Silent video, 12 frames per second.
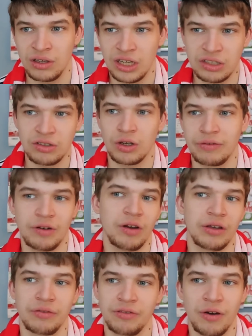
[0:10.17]
He took over
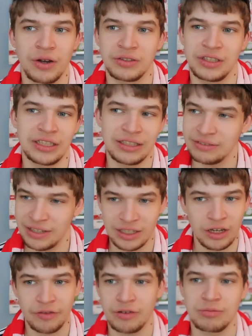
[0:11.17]
Nottingham Forest. He didn't
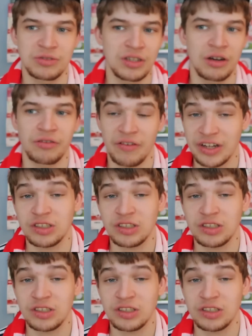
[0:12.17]
take over himself.